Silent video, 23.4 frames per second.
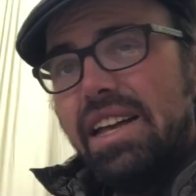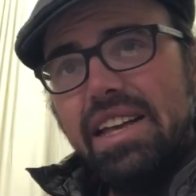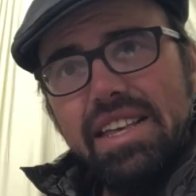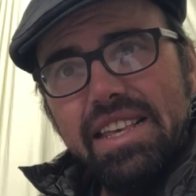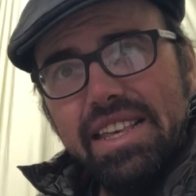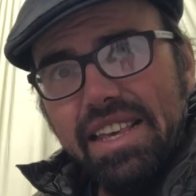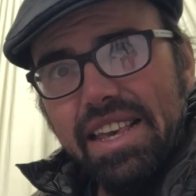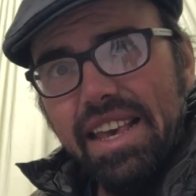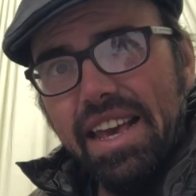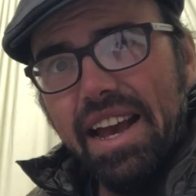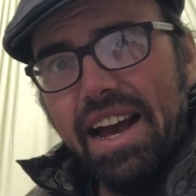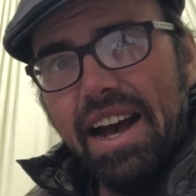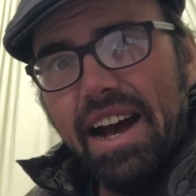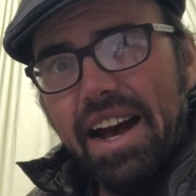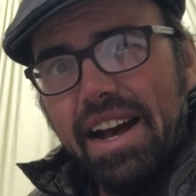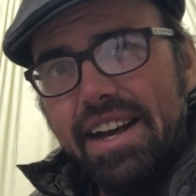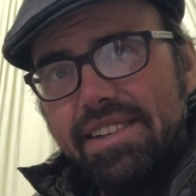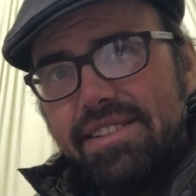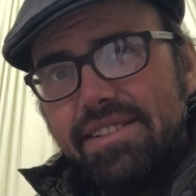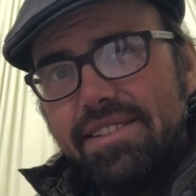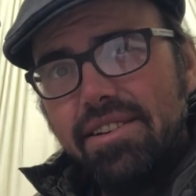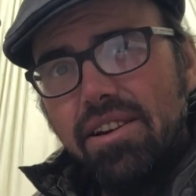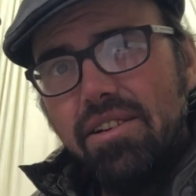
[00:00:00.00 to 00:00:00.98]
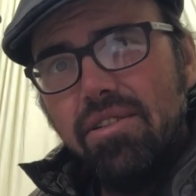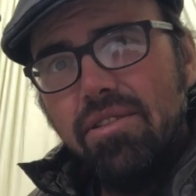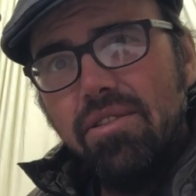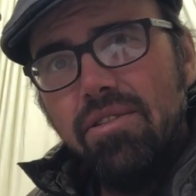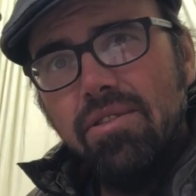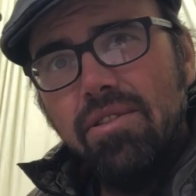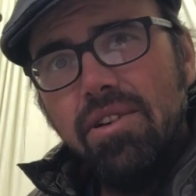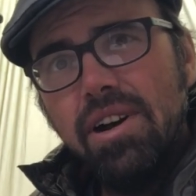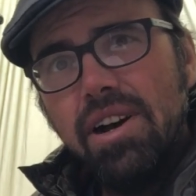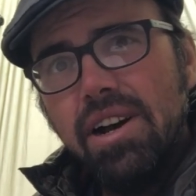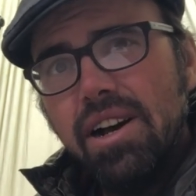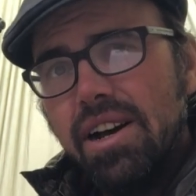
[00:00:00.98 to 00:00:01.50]
Yeah,
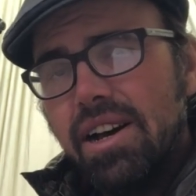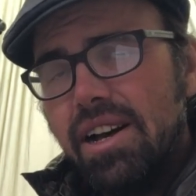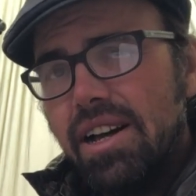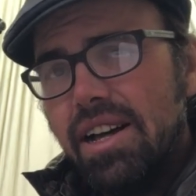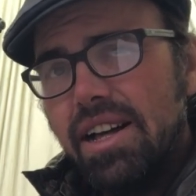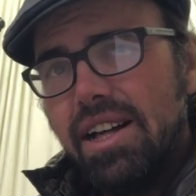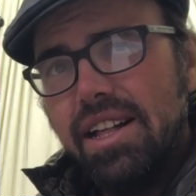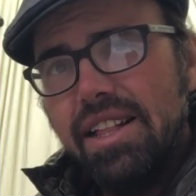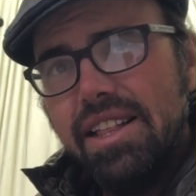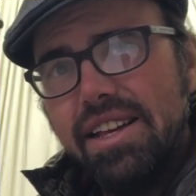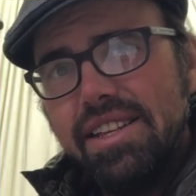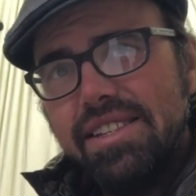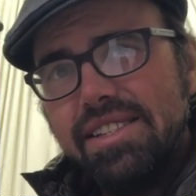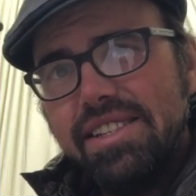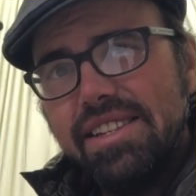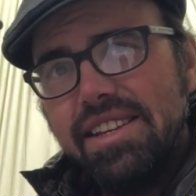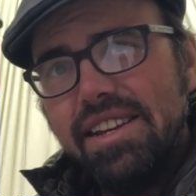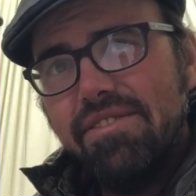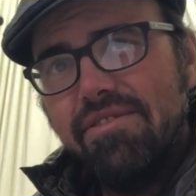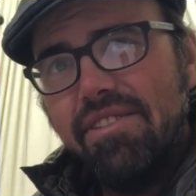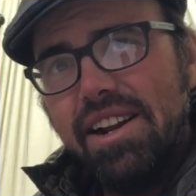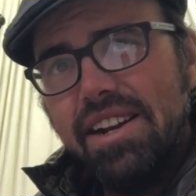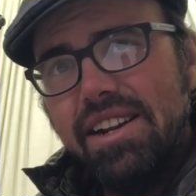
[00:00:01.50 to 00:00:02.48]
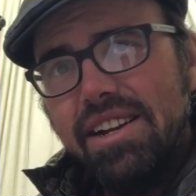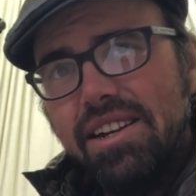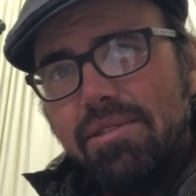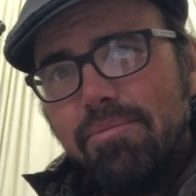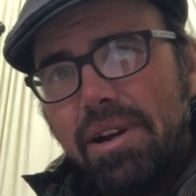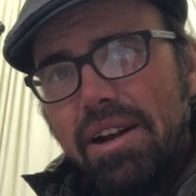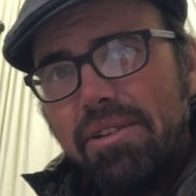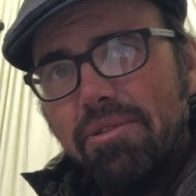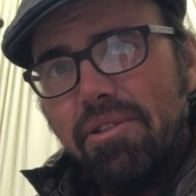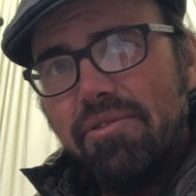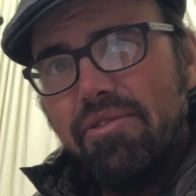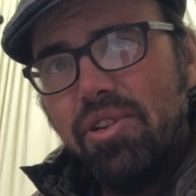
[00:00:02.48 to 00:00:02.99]
so let's get right into
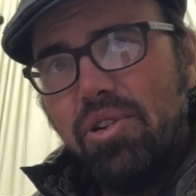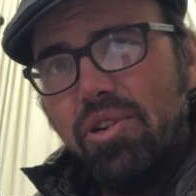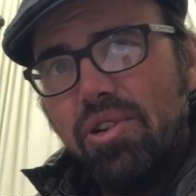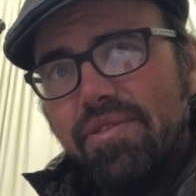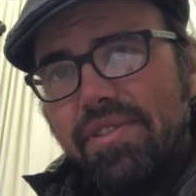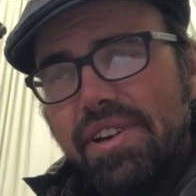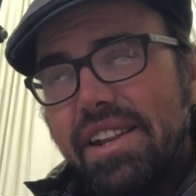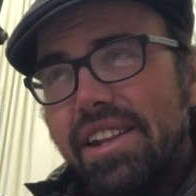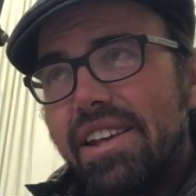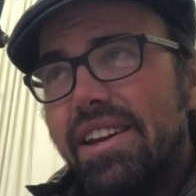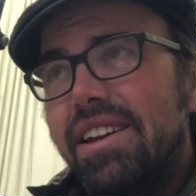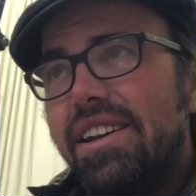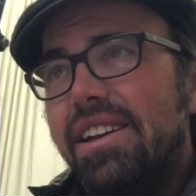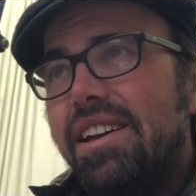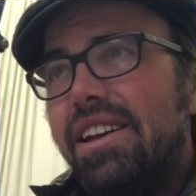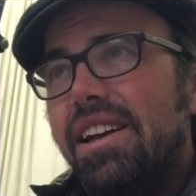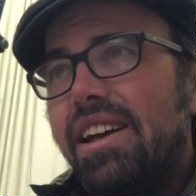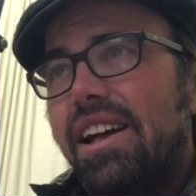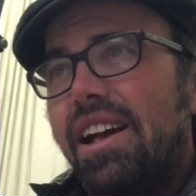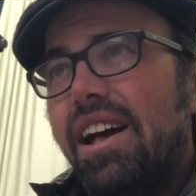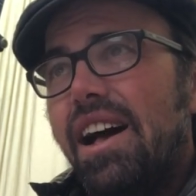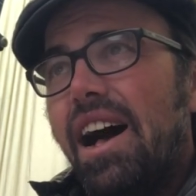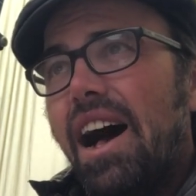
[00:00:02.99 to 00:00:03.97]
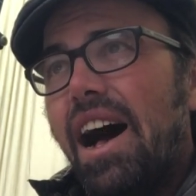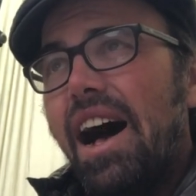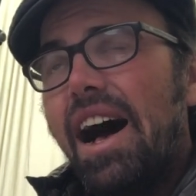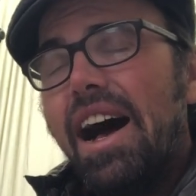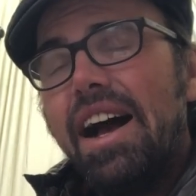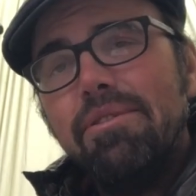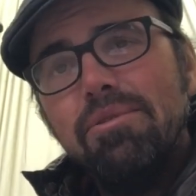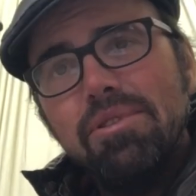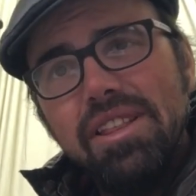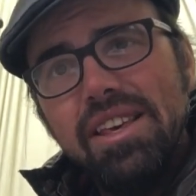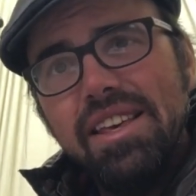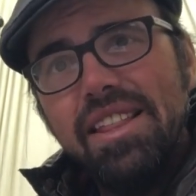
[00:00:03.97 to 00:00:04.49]
my review of it. I
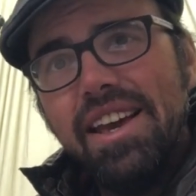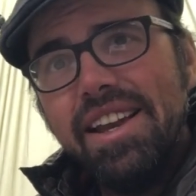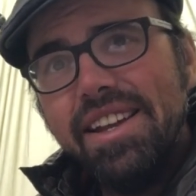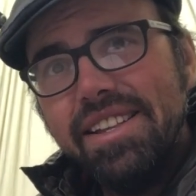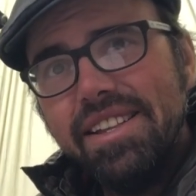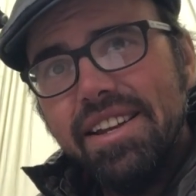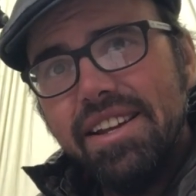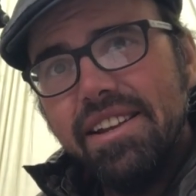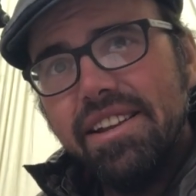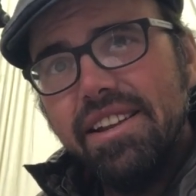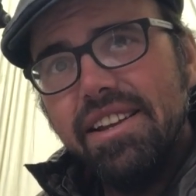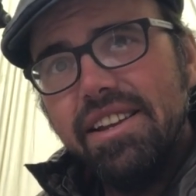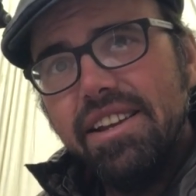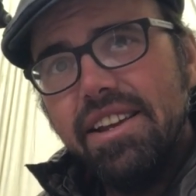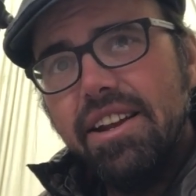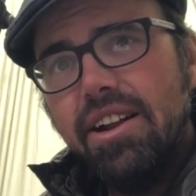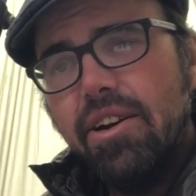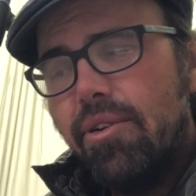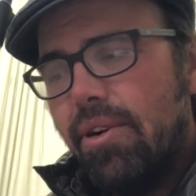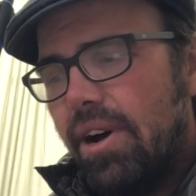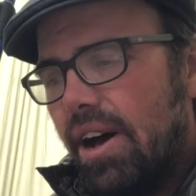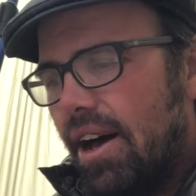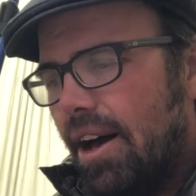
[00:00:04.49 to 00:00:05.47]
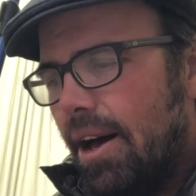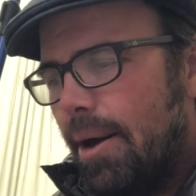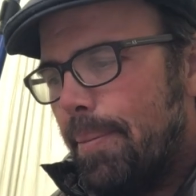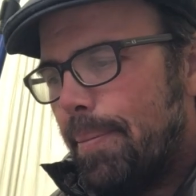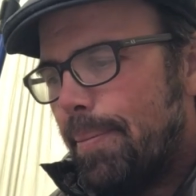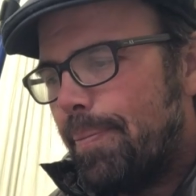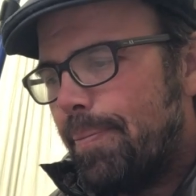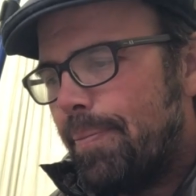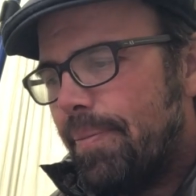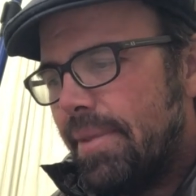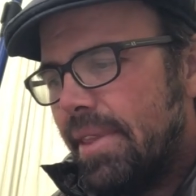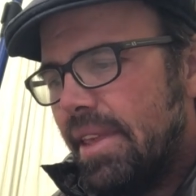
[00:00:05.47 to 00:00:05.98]
really liked it. You know,